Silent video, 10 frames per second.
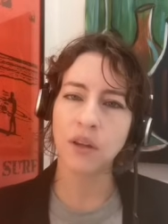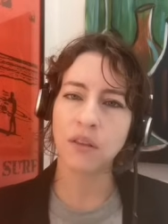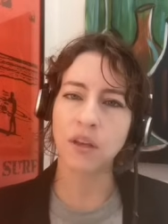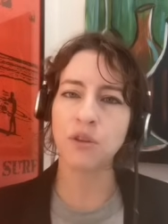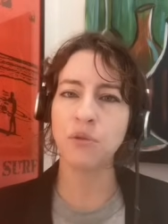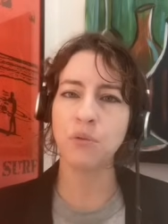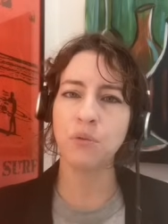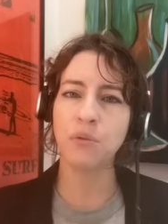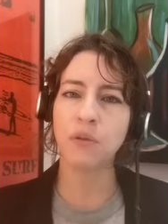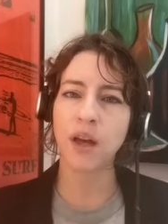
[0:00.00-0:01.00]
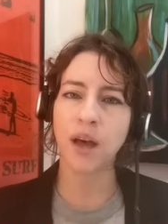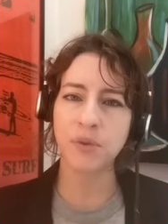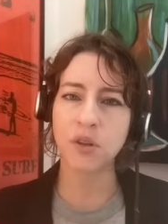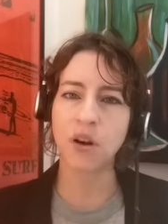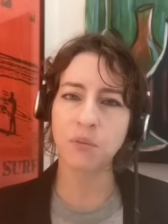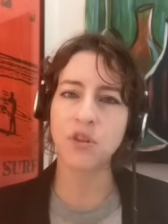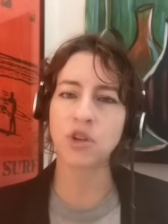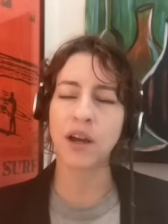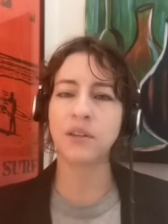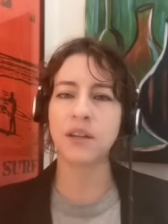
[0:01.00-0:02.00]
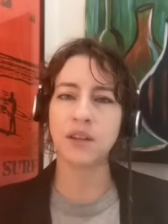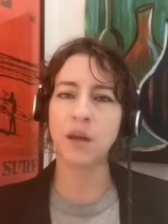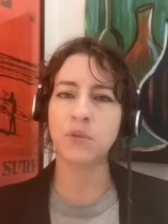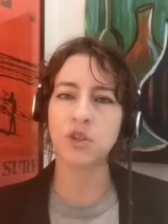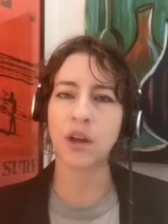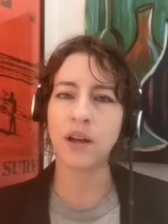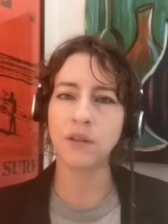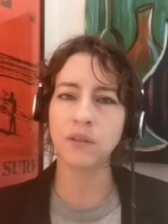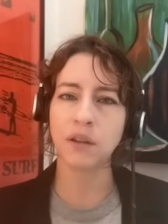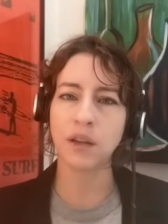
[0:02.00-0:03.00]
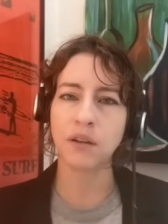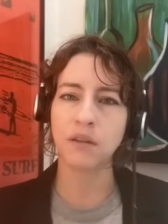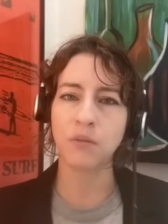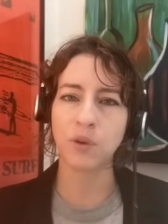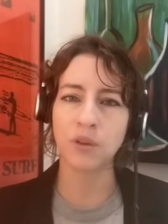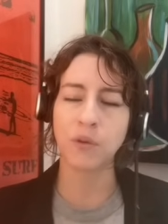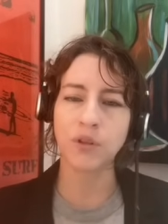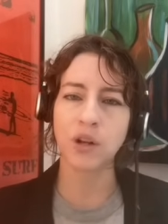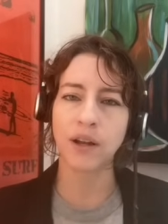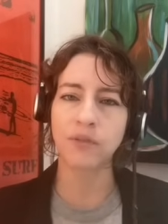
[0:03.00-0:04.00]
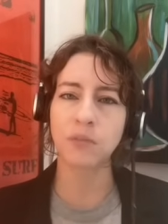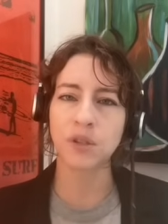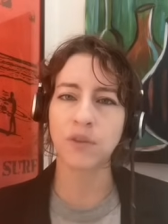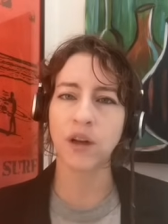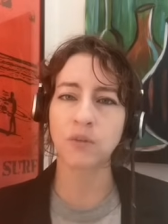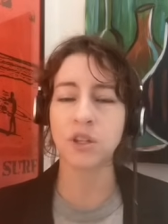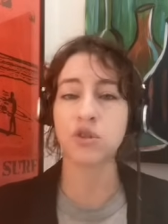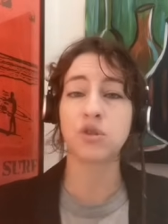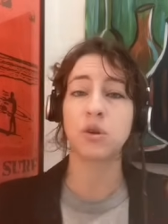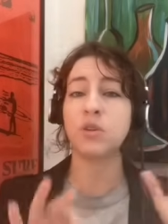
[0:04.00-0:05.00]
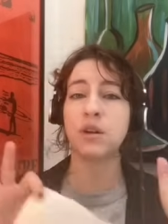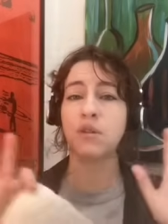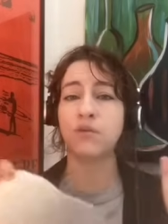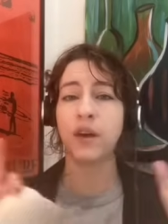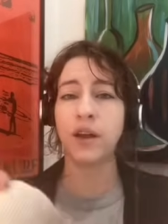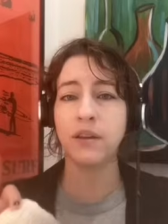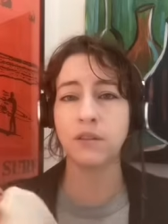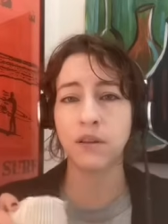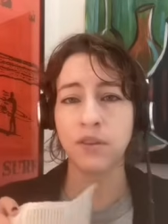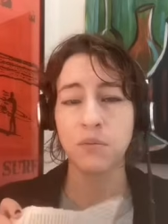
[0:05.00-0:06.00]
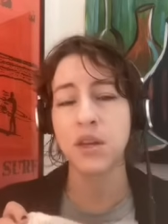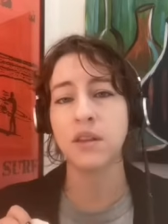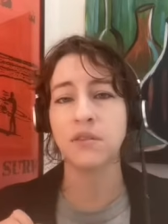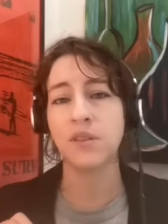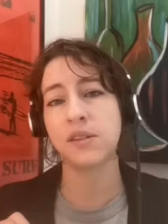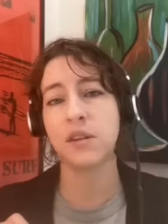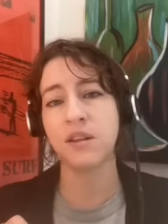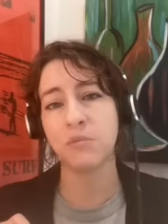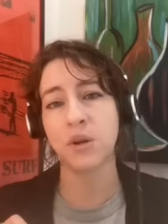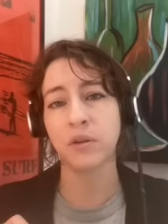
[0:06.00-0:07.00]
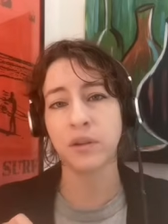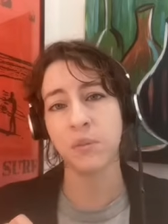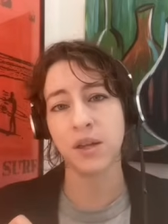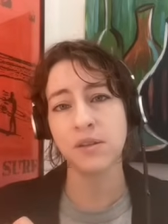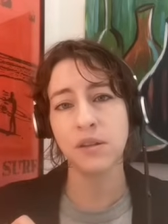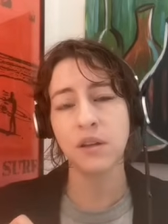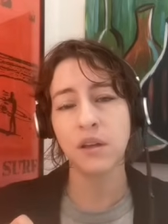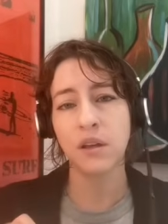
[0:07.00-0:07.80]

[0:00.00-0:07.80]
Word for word: that you abscond with the child, kidnap the child, and withhold the child from its father because you're so terrified of it being in the vicinity of Marilyn Manson?